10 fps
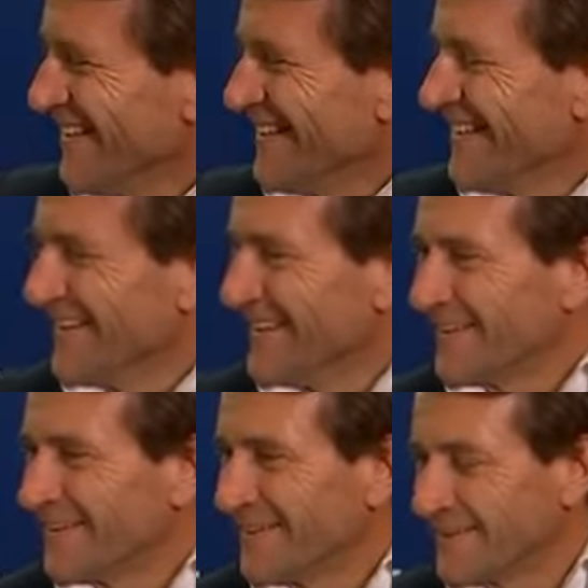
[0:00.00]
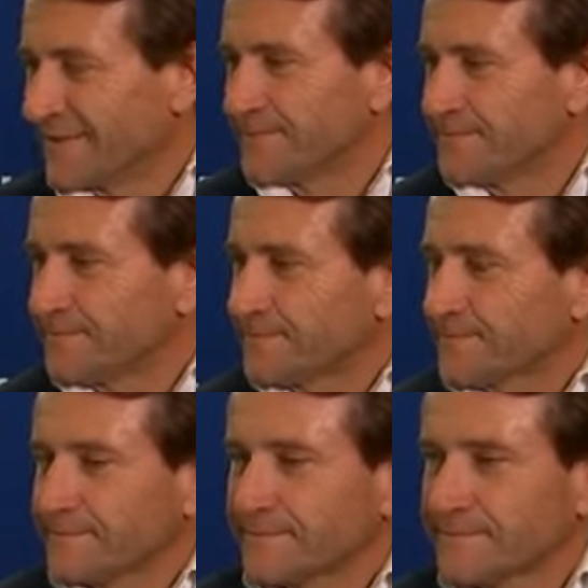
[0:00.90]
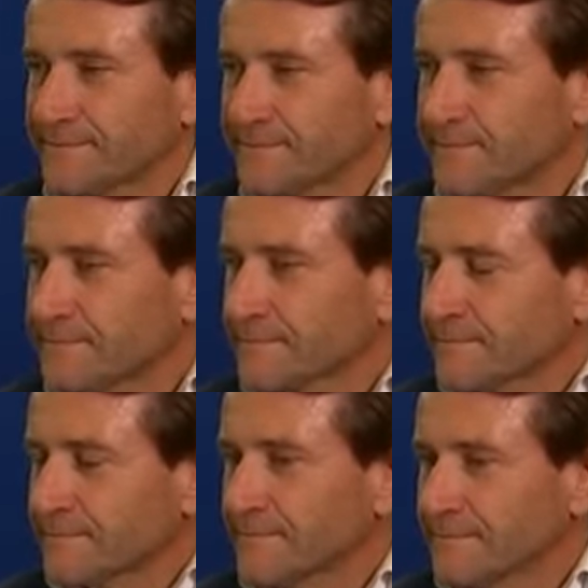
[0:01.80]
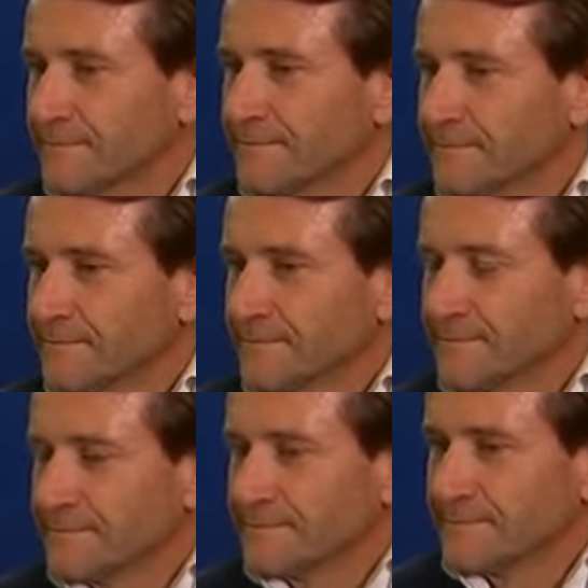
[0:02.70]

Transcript: (not speaking)